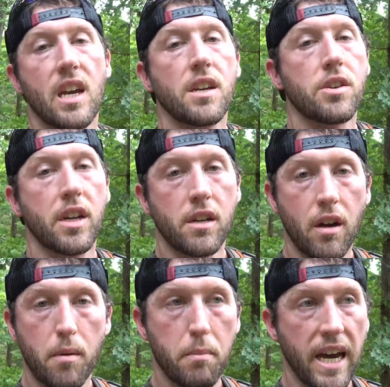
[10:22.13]
and you can
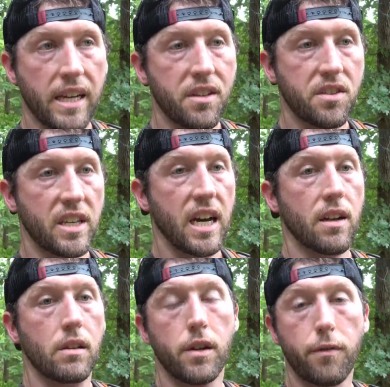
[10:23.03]
come back and scout
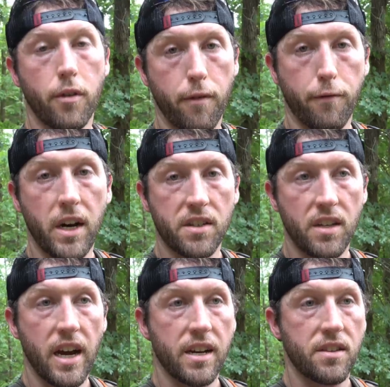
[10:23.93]
it, look for the fresh
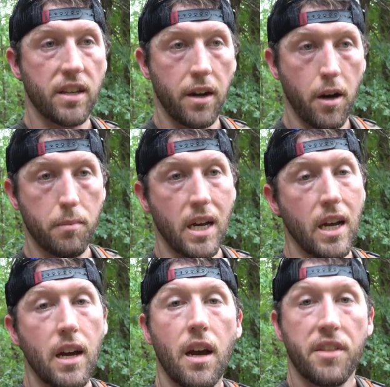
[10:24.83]
sign to set up,
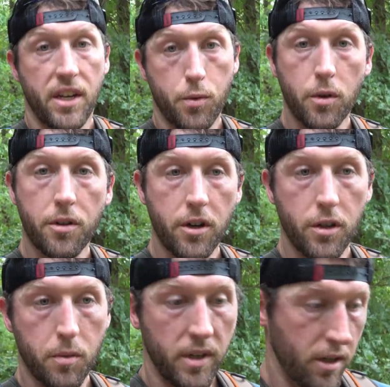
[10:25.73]
and that's really the
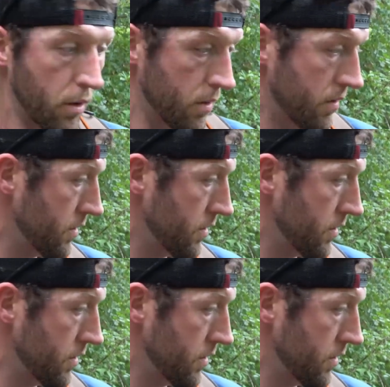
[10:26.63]
ultimate goal.